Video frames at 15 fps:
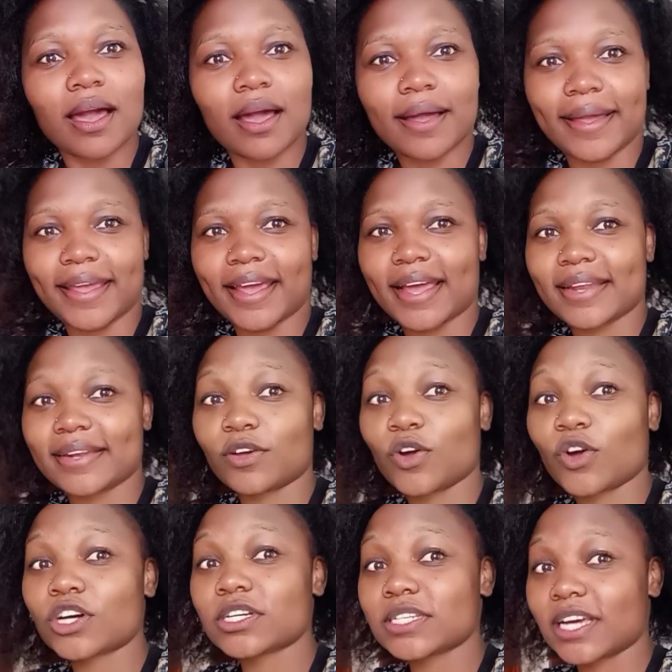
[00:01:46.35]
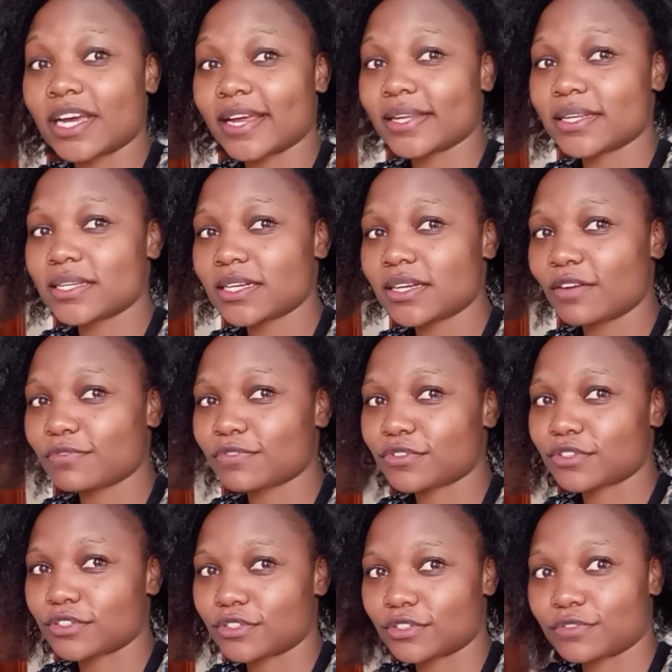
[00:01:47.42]
I had ordered
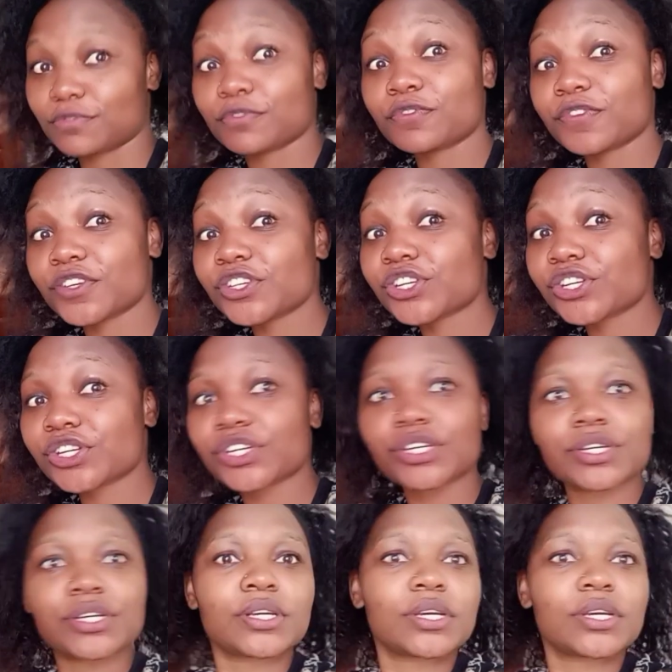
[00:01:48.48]
for fish